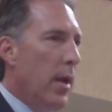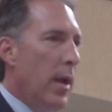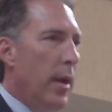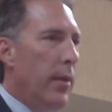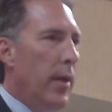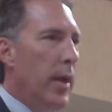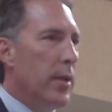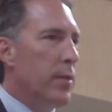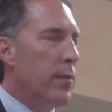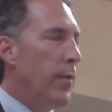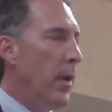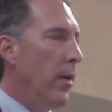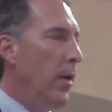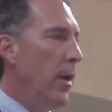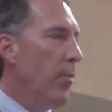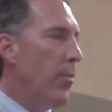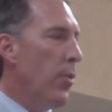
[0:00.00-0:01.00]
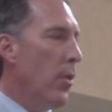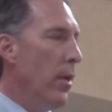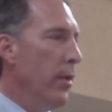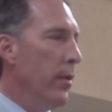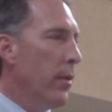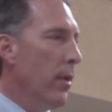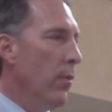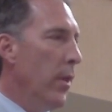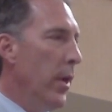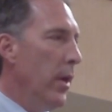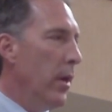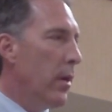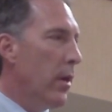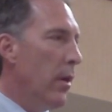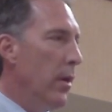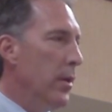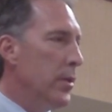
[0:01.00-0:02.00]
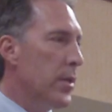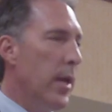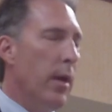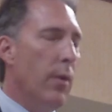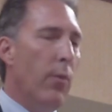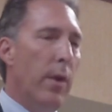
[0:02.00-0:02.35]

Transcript: and that's very important that we encourage that.